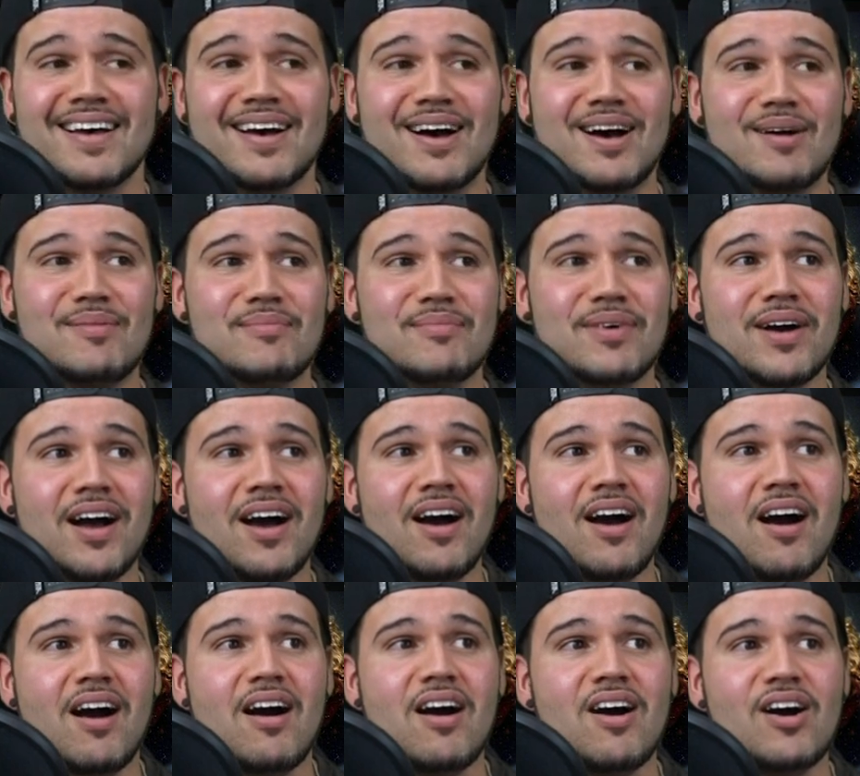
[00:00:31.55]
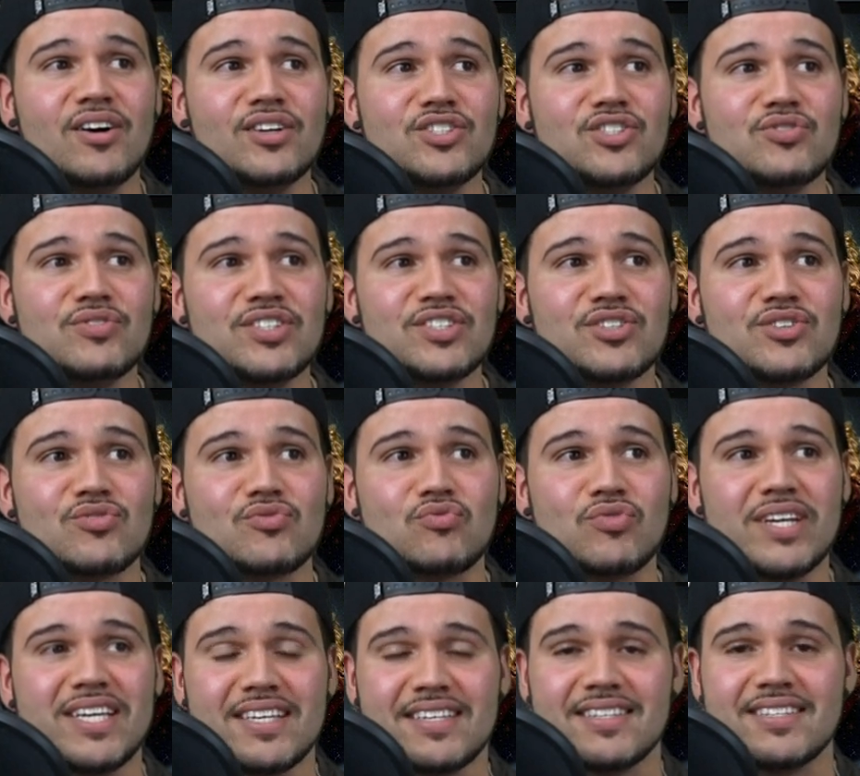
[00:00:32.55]
100
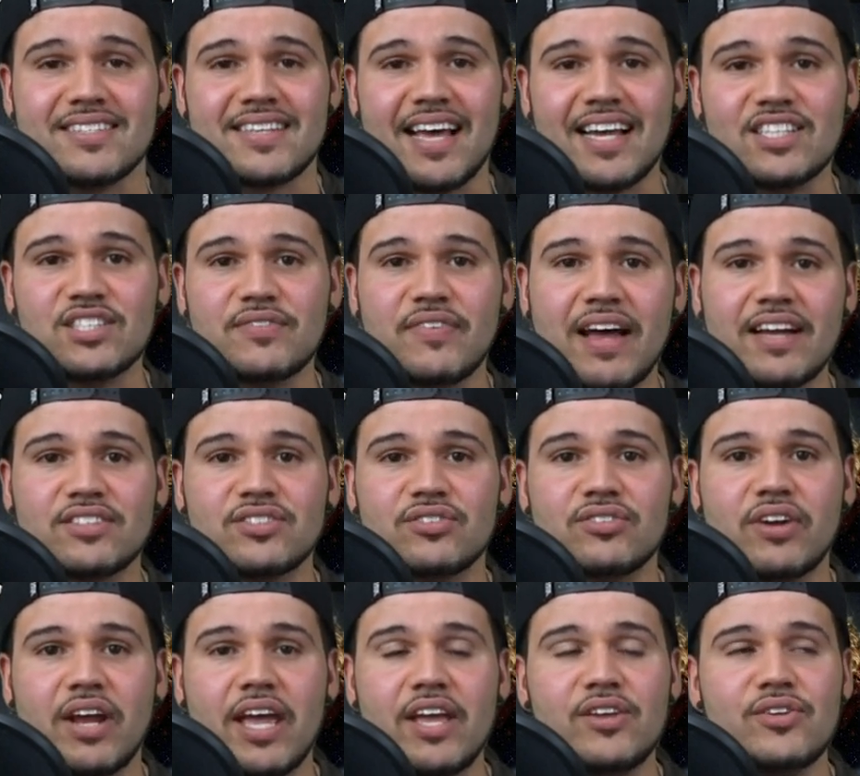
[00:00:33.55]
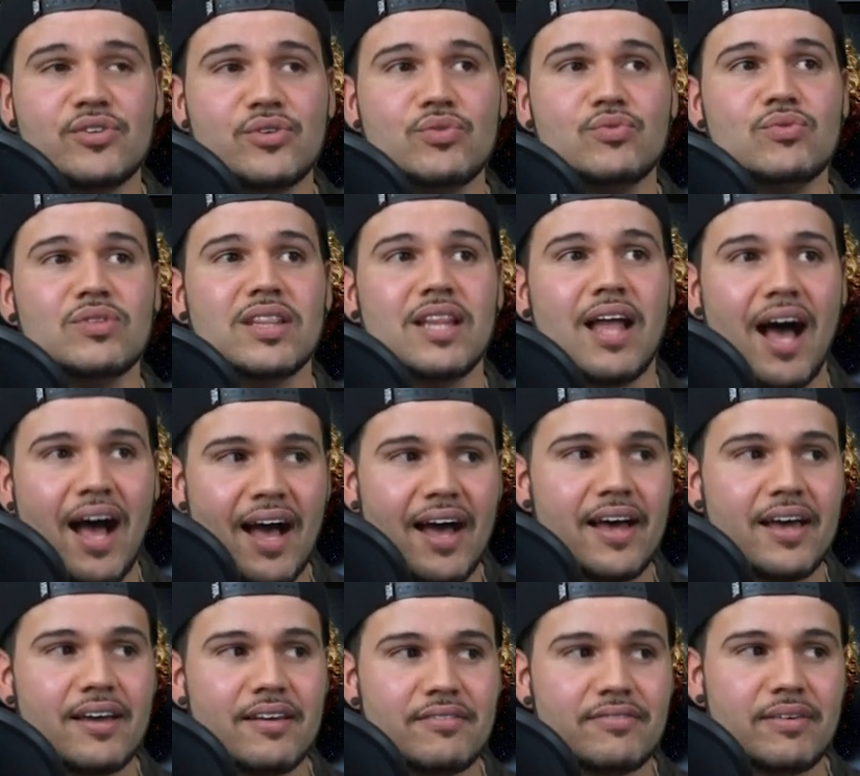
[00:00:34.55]
Degrees, X Factor AU
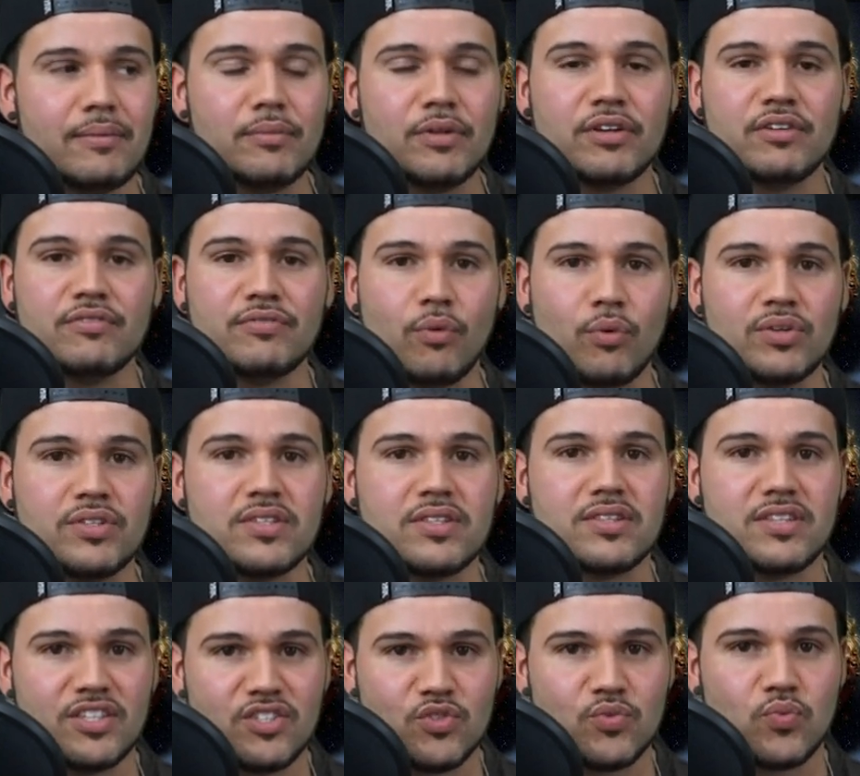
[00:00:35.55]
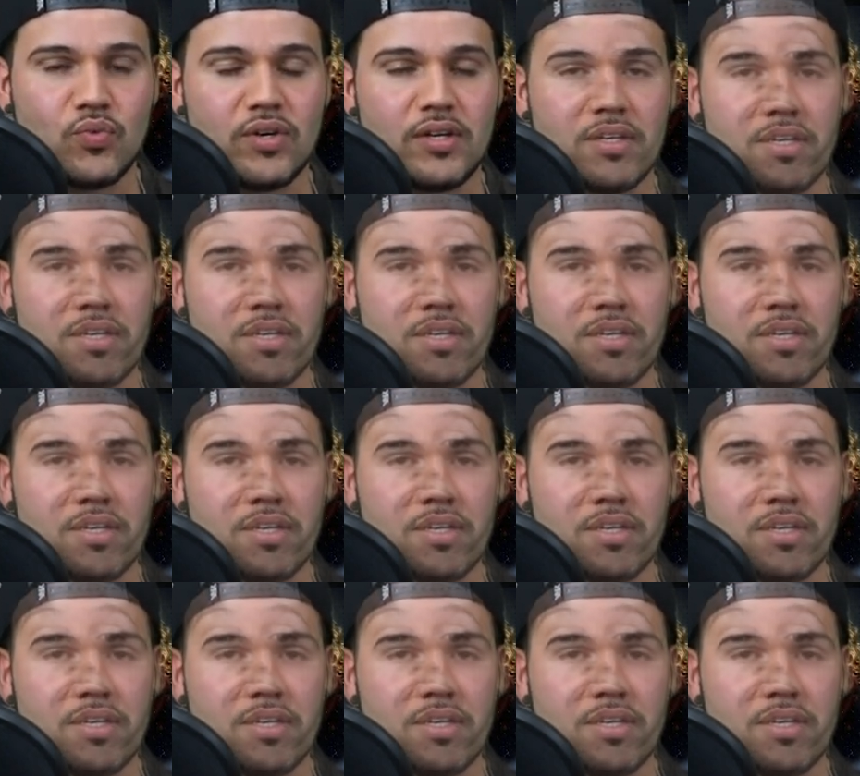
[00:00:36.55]
Live. I'm looking forward to this one.